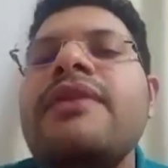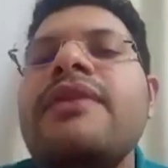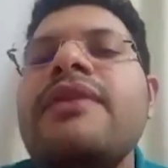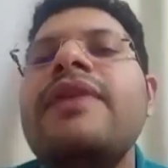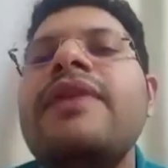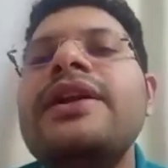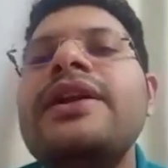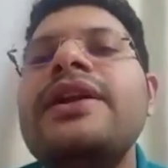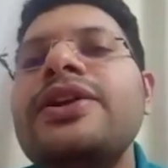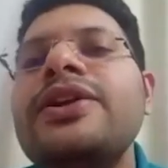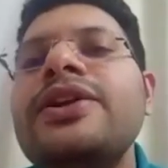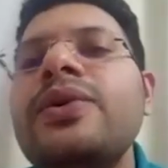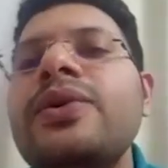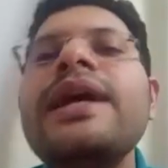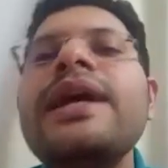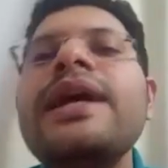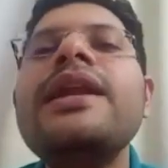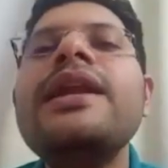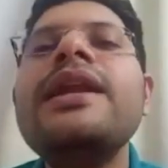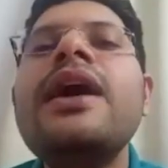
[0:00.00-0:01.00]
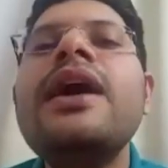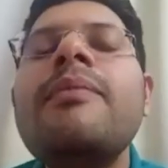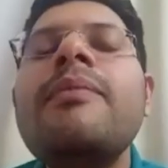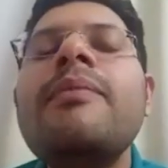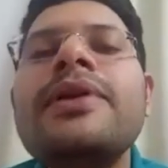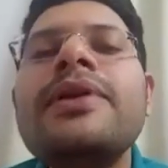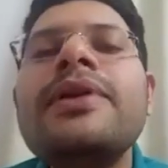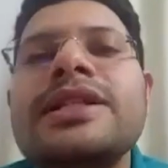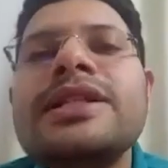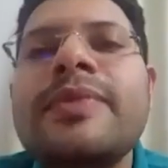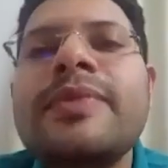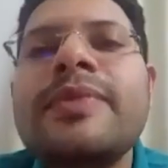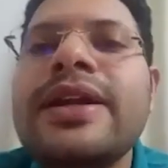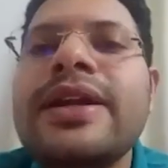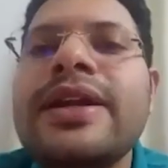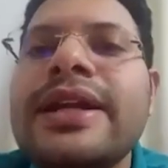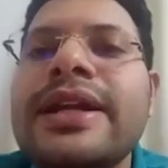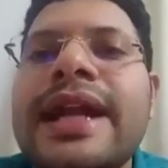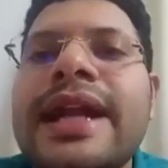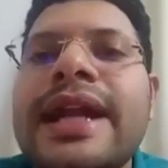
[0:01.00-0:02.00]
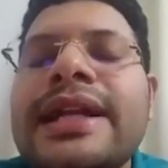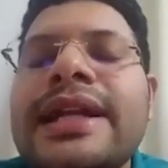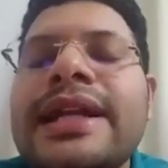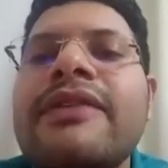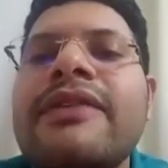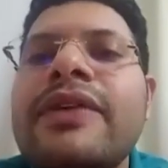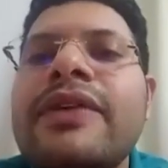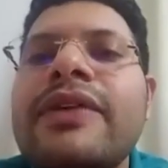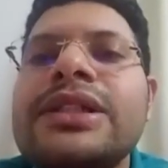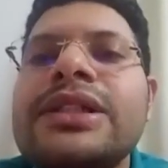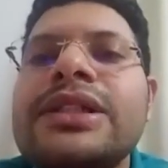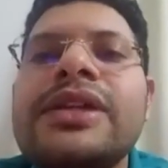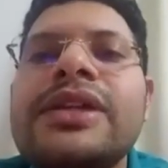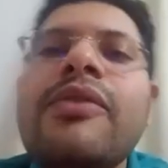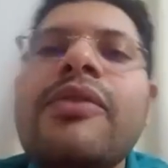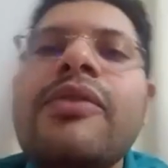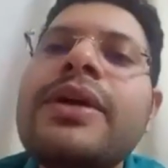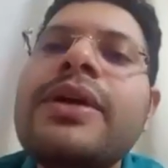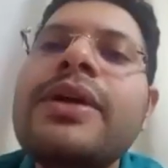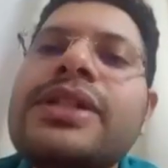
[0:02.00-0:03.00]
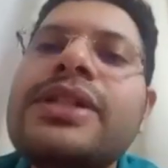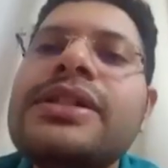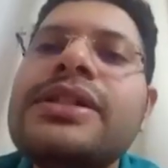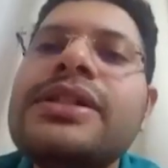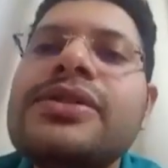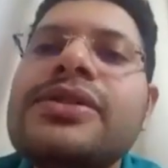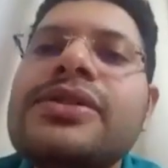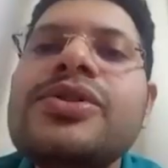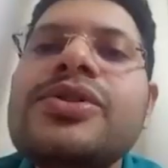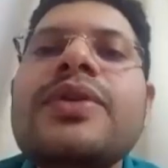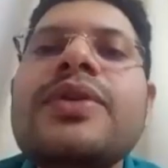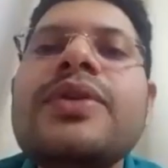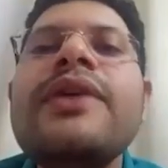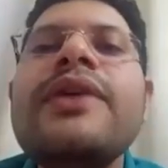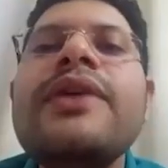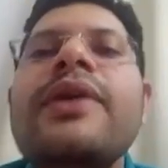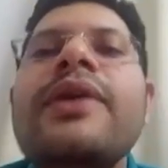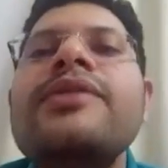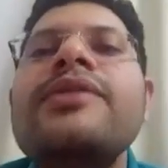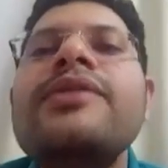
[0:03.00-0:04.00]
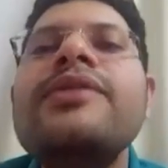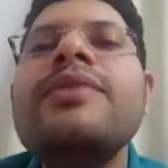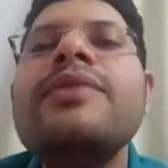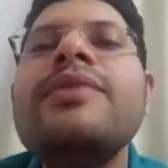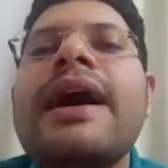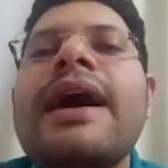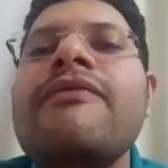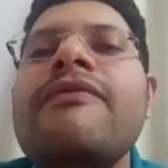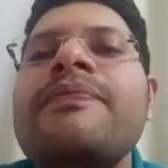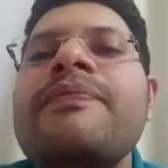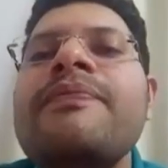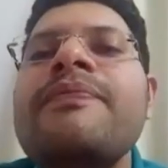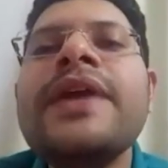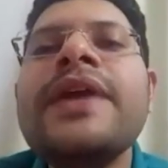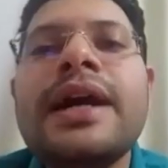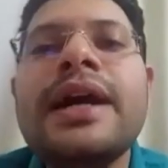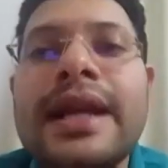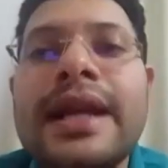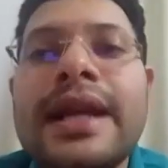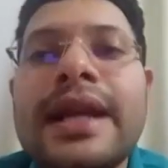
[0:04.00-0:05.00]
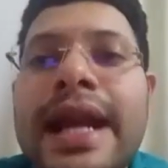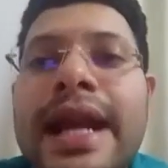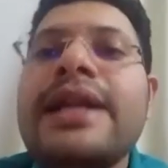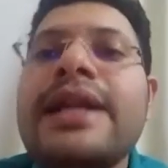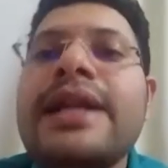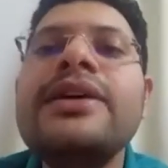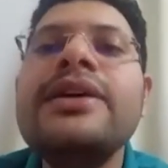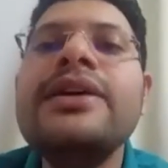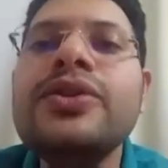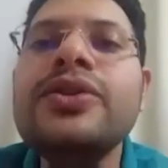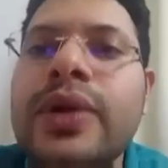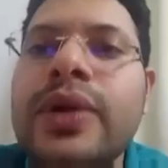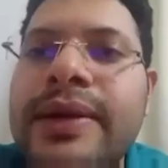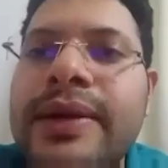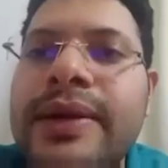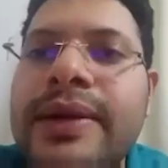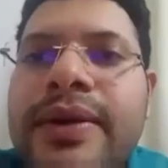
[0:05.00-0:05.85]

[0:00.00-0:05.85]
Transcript: where during an upper respiratory tract infection, your patient is usually going to have red urine.